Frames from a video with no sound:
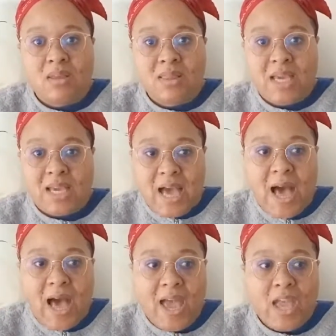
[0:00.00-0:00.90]
the
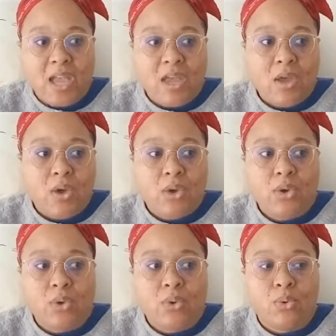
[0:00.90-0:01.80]
guy
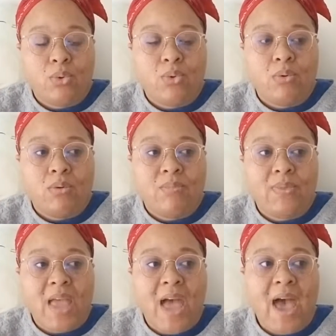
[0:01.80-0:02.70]
who
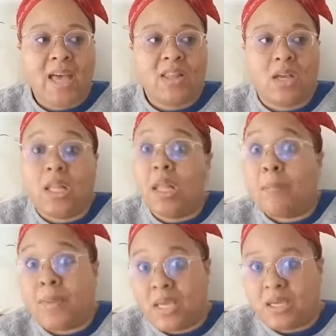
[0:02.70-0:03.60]
had the
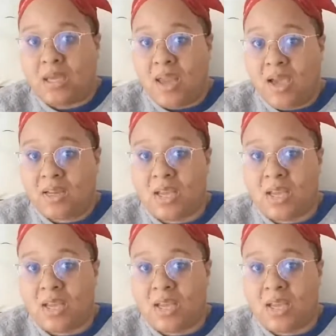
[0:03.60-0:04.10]
Colombian connect.